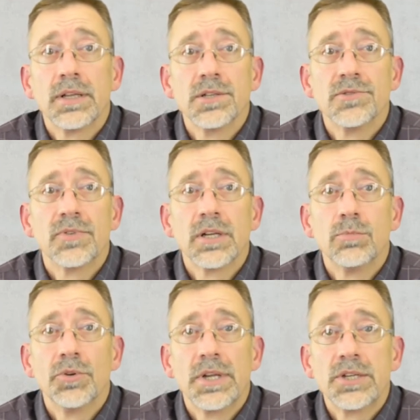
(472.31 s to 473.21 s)
It is
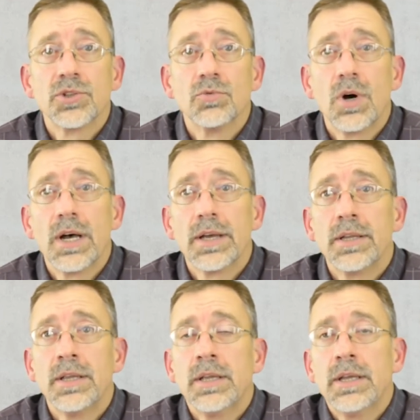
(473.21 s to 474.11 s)
available nationwide,
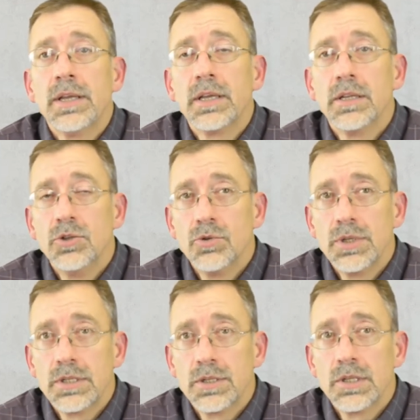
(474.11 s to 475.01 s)
and
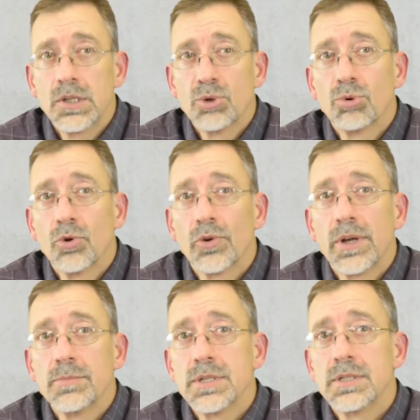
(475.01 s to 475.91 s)
unique to the other
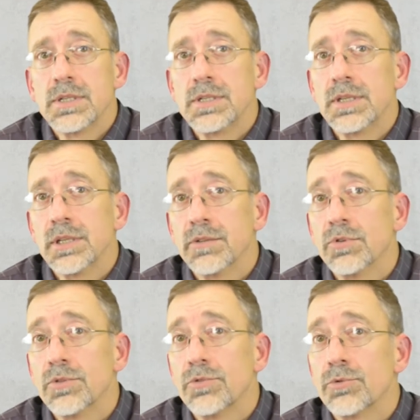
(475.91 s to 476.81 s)
programs, this is
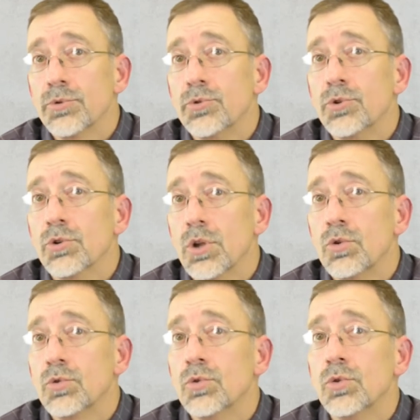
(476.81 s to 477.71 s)
delivered through your
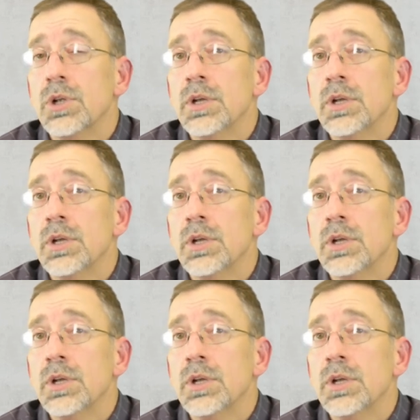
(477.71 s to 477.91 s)
local